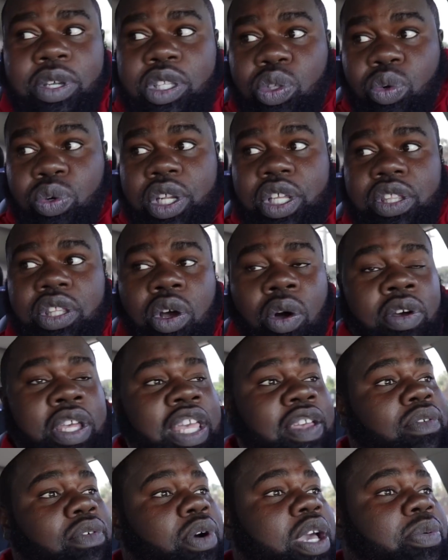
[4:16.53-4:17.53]
We doing a Donk
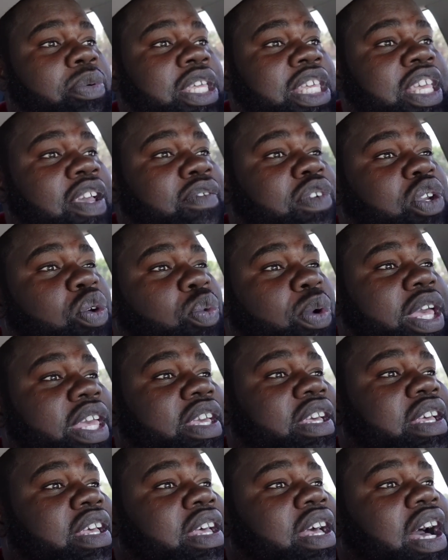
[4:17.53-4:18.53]
giveaway. We giving away
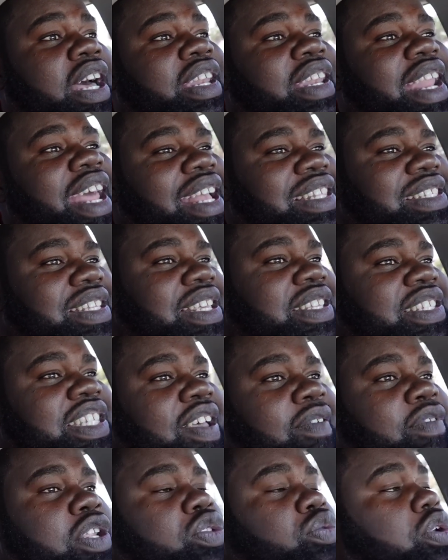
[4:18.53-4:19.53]
a nineteen
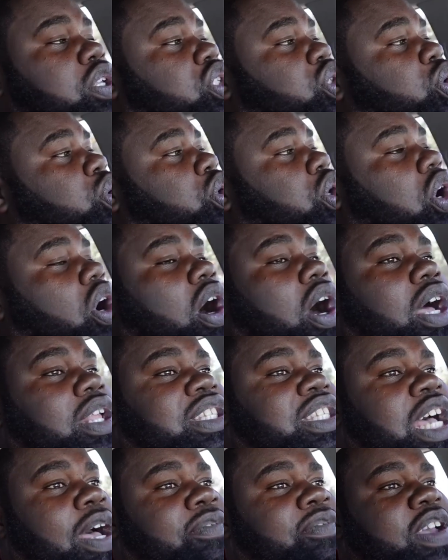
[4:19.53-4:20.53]
seventy-three two-door
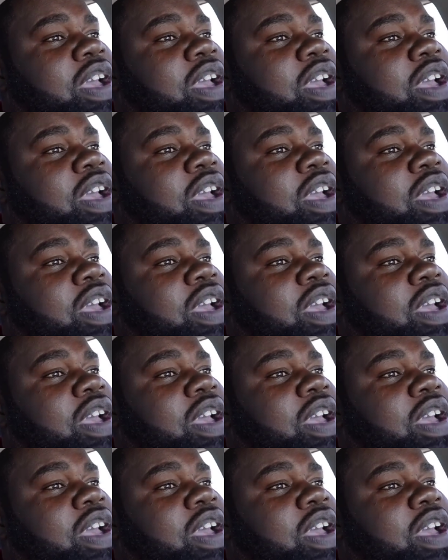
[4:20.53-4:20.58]
hardtop.